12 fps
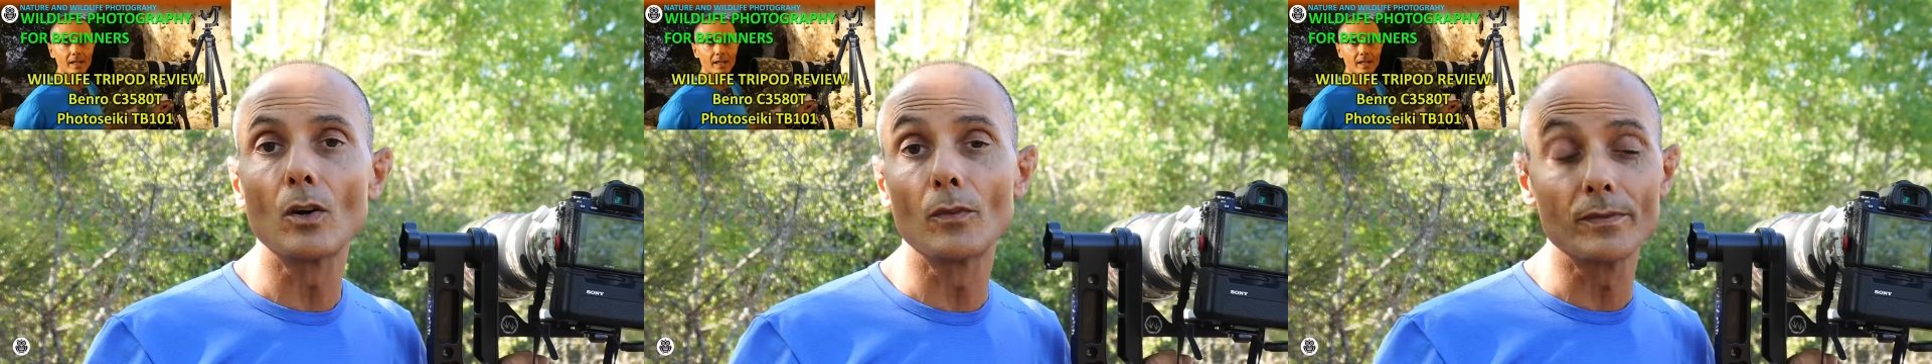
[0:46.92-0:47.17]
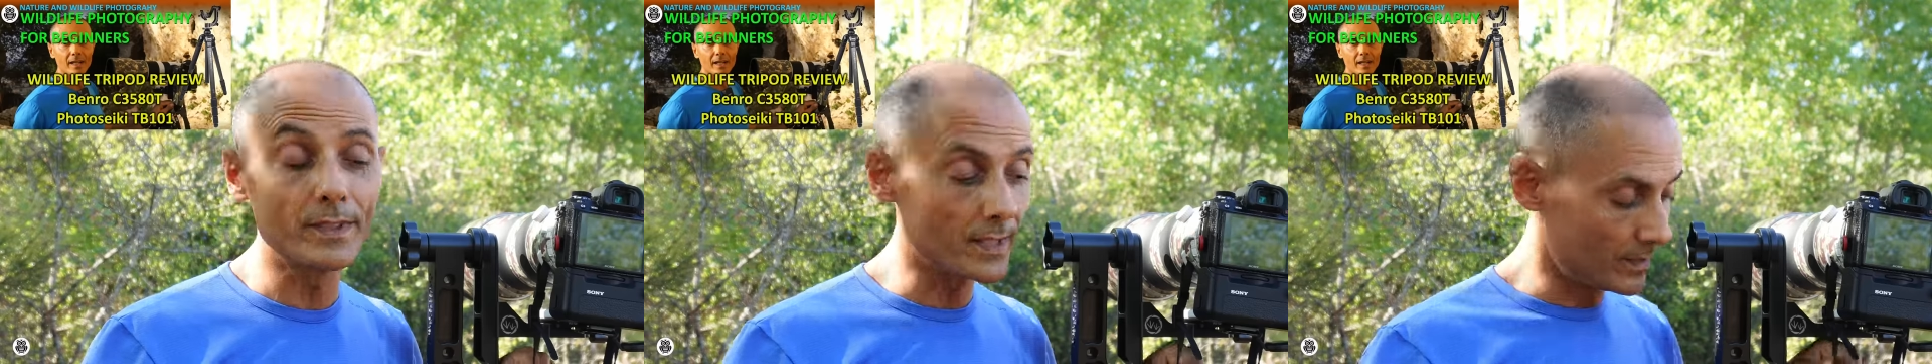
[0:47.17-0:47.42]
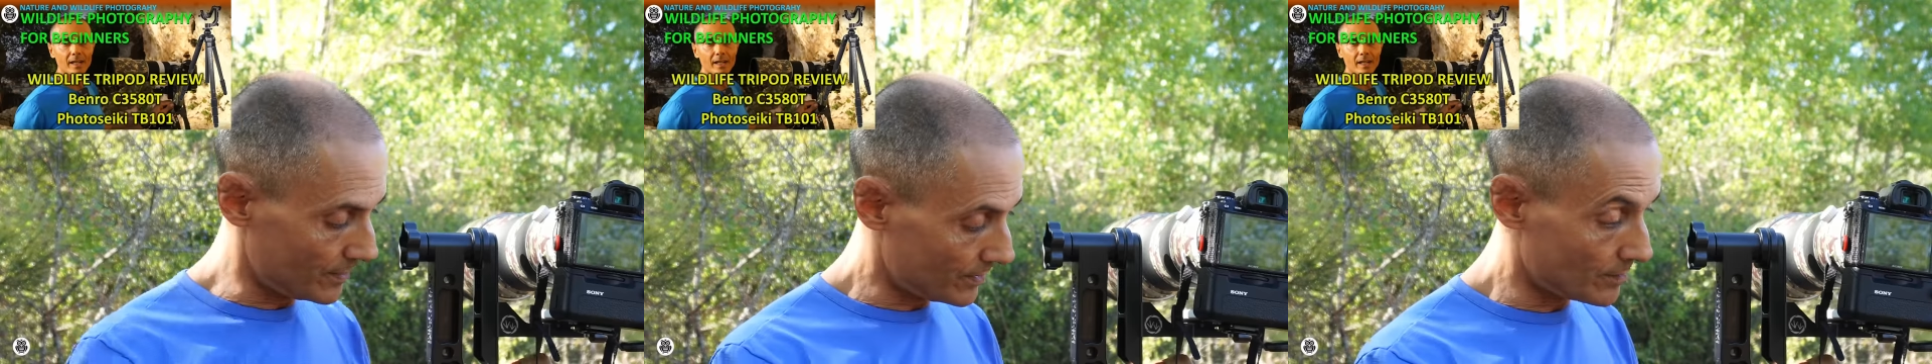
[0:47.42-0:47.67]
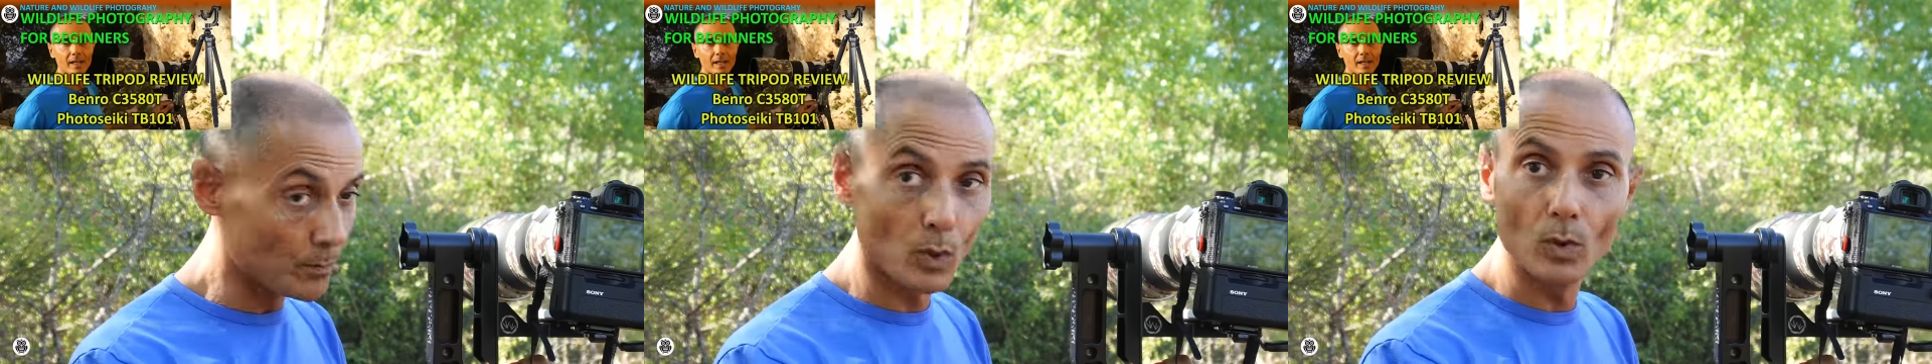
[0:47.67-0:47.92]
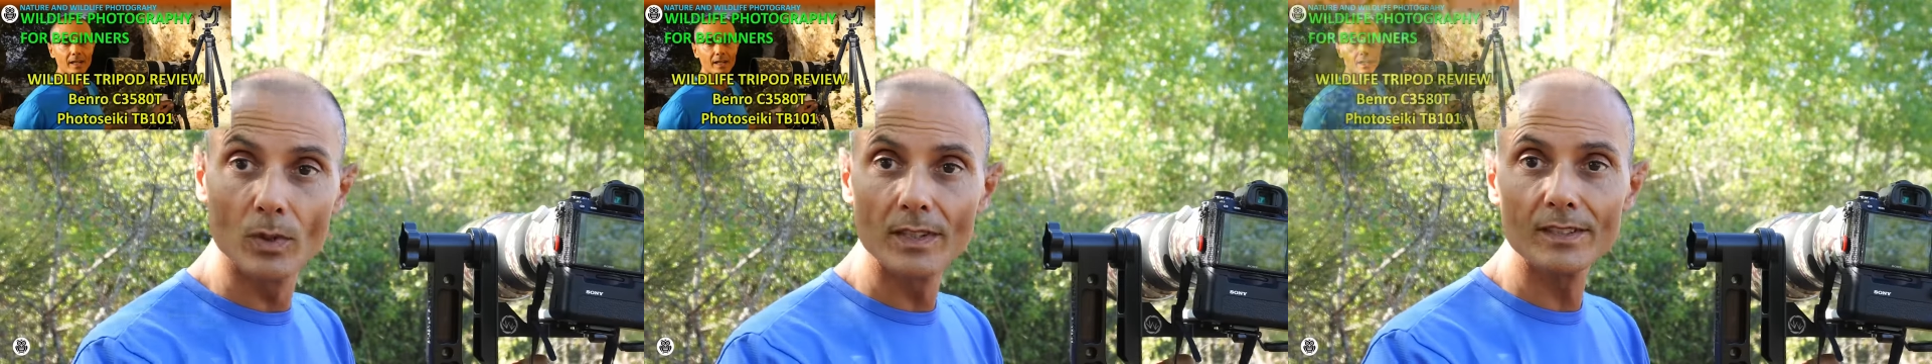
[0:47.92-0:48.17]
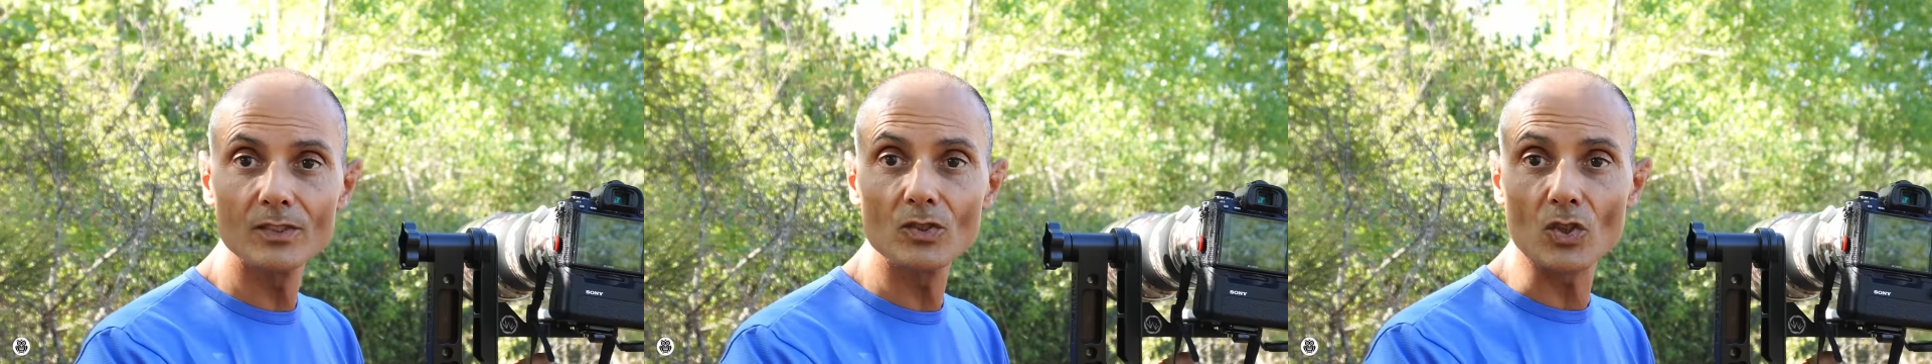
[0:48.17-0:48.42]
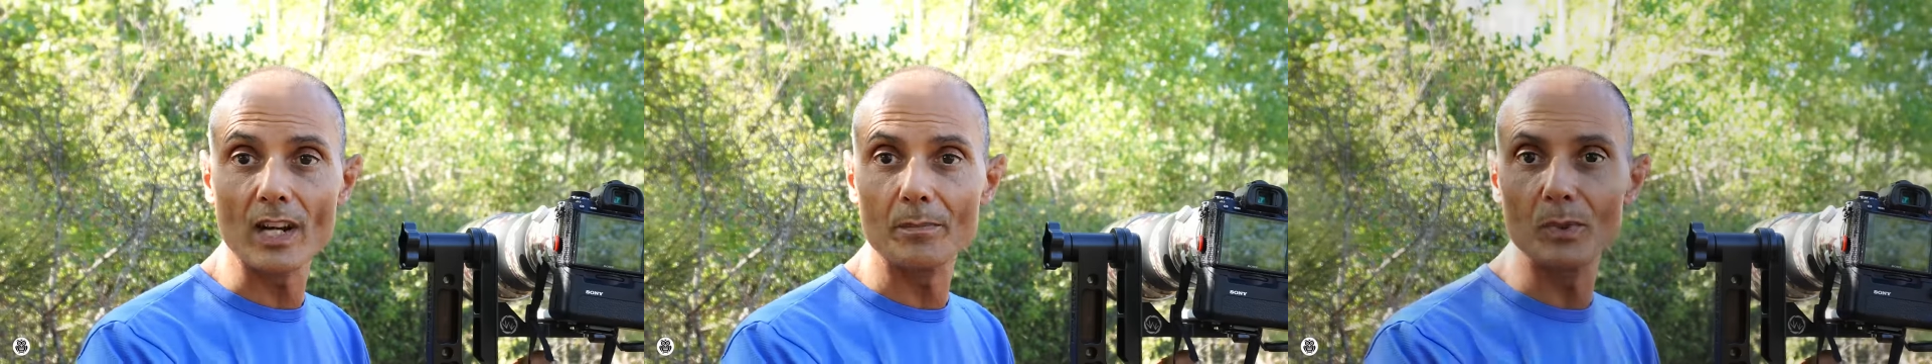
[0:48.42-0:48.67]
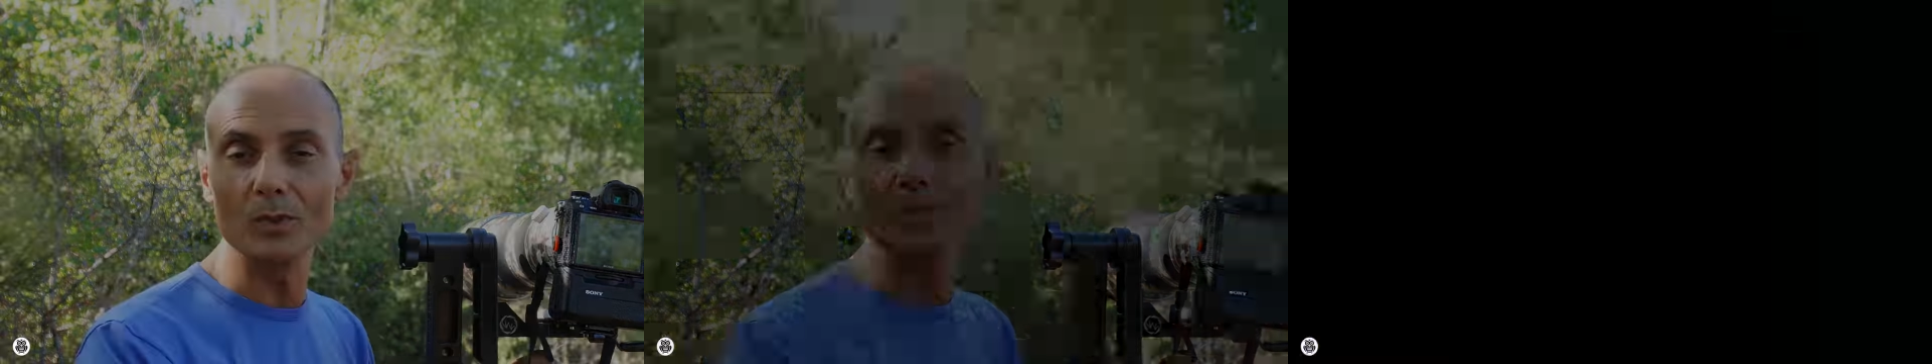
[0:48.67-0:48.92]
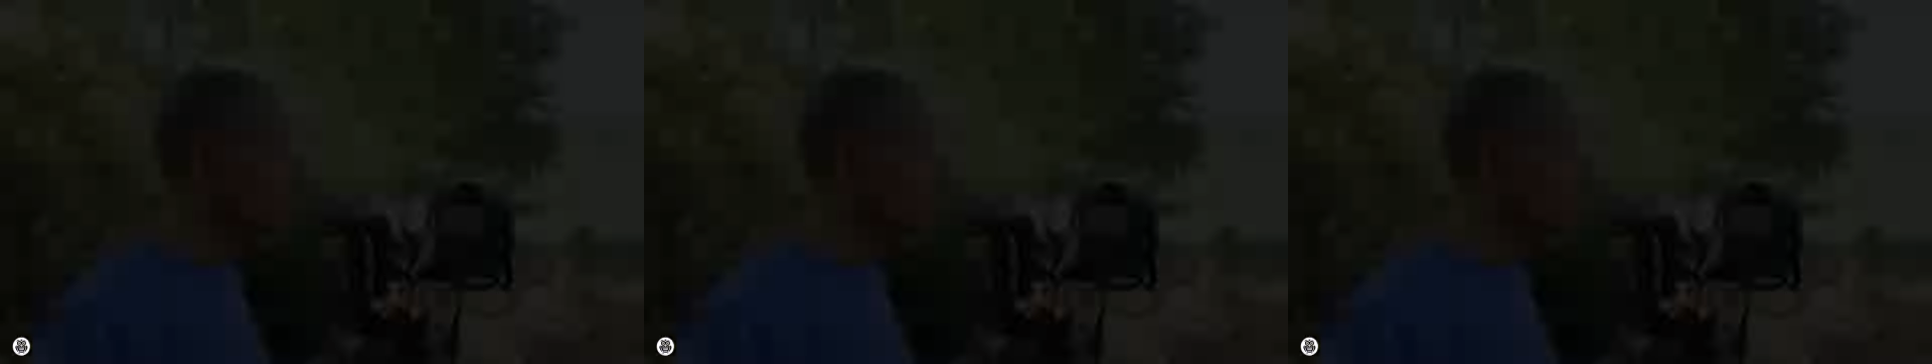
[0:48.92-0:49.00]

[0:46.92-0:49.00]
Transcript: of this small tripod.